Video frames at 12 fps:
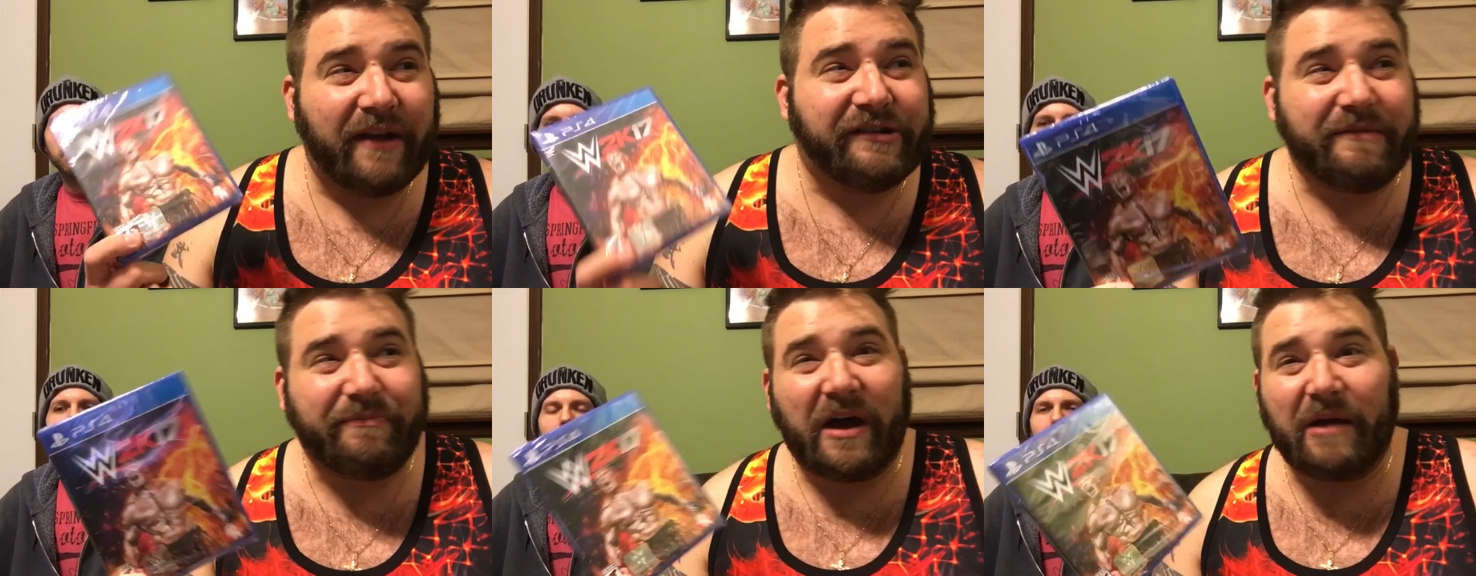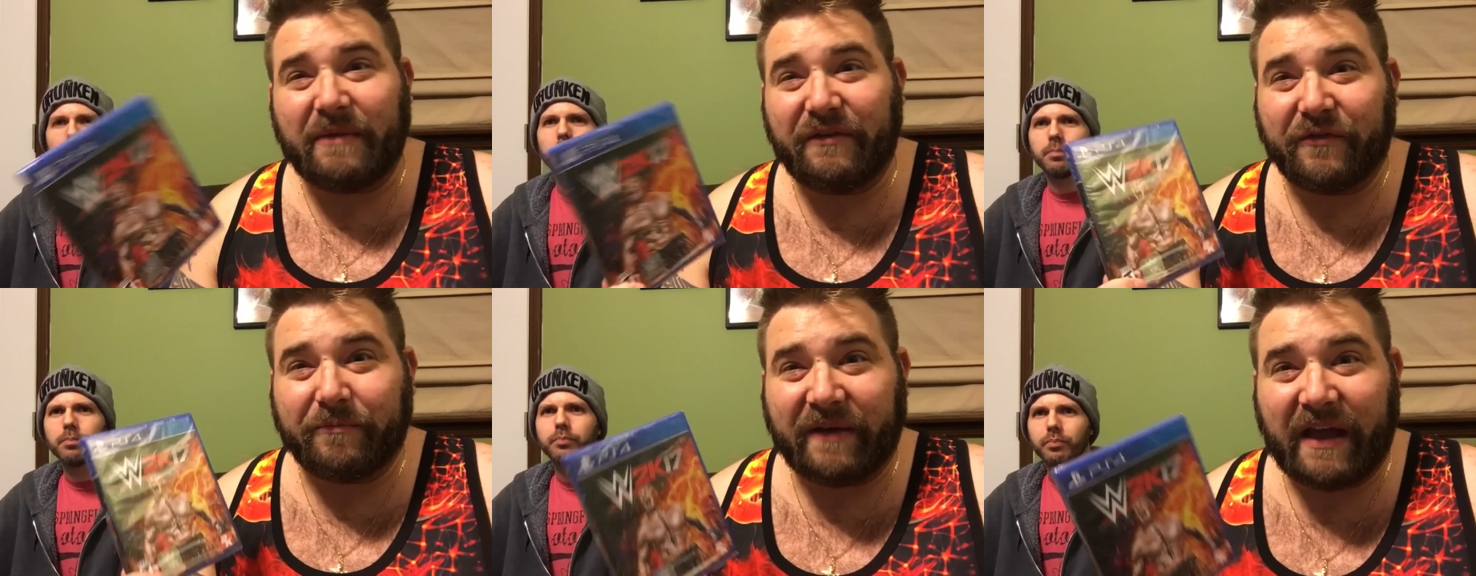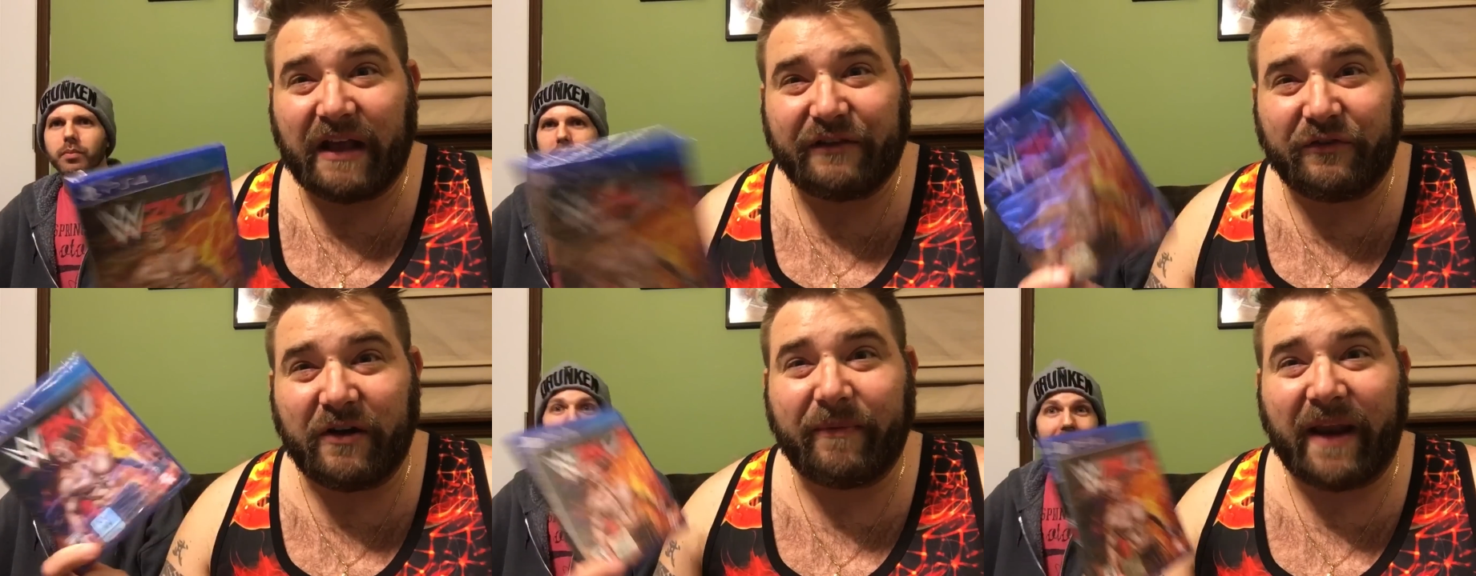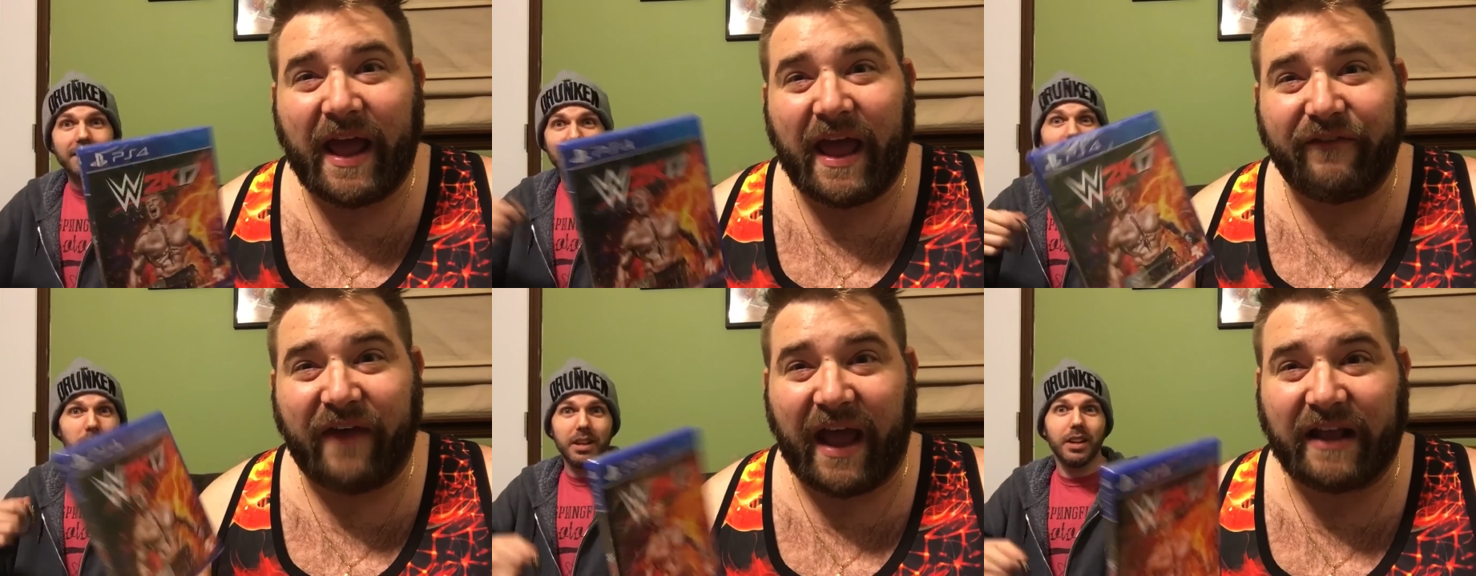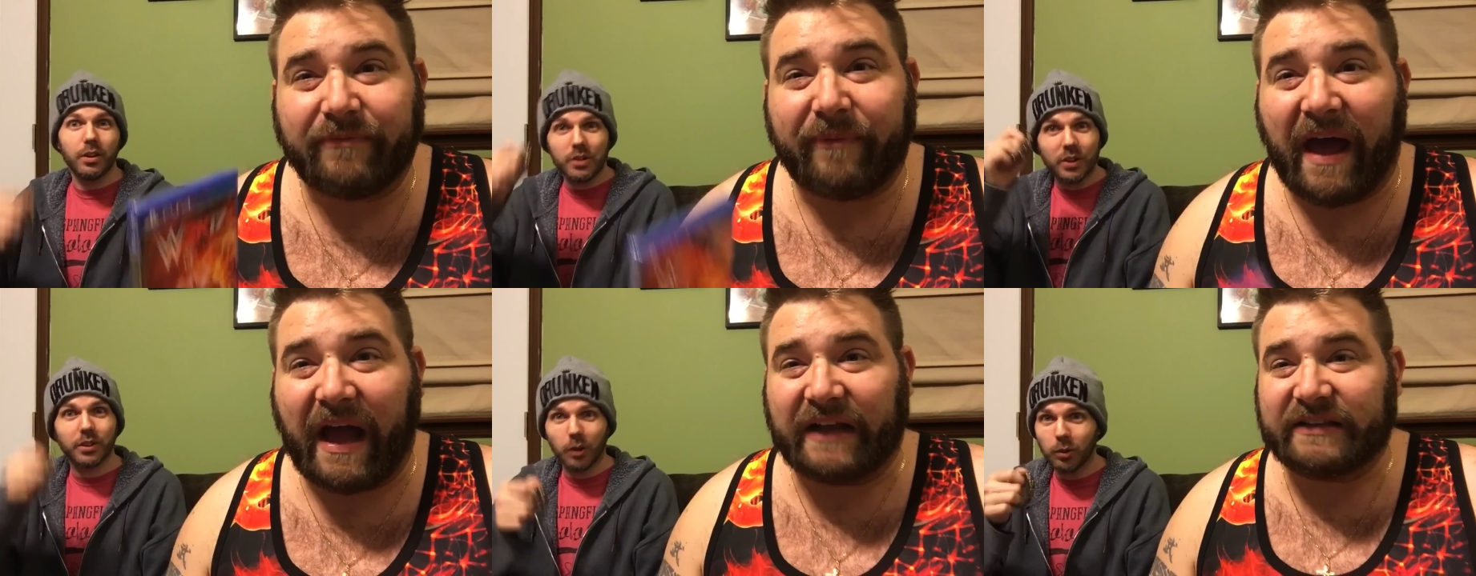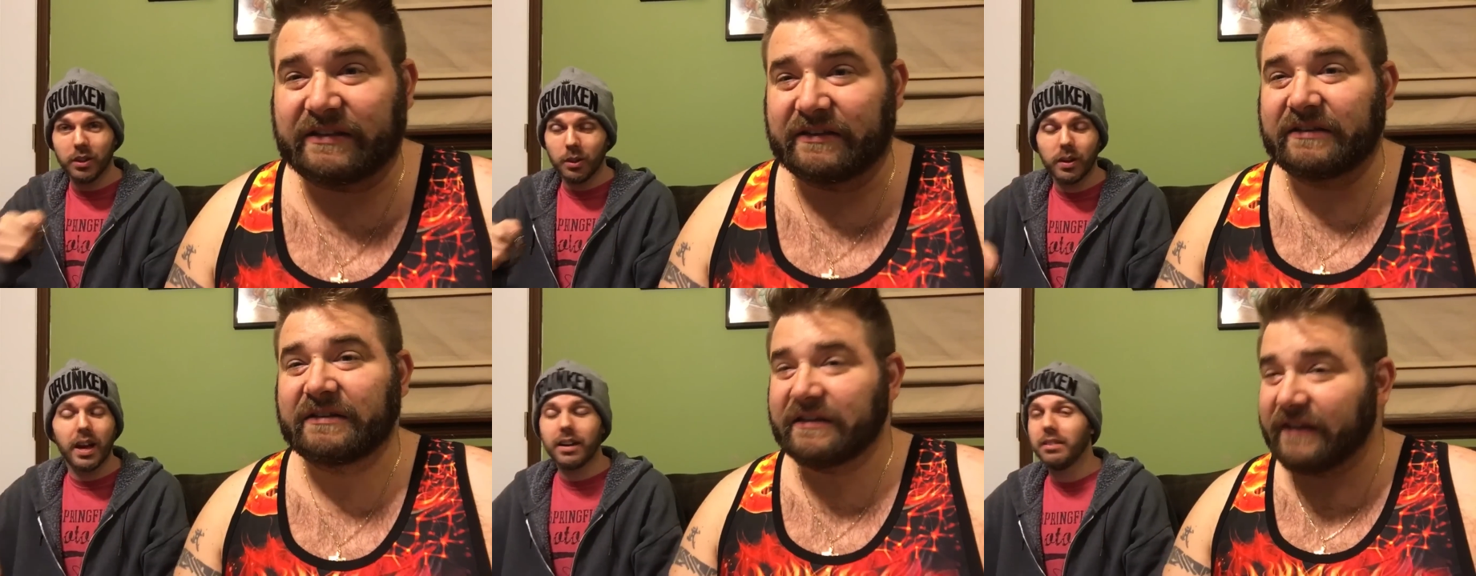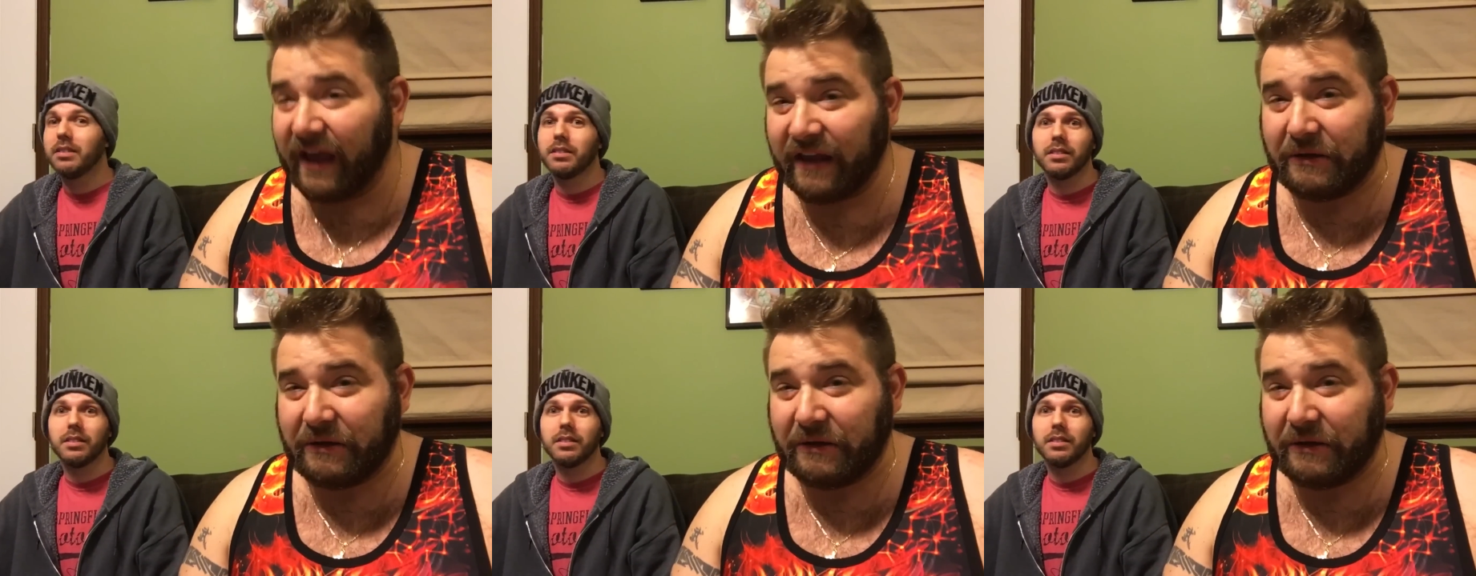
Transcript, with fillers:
Speaker 1: and she bought yeah. me for PS4, it's but I have Xbox. you can totally do that. Yeah,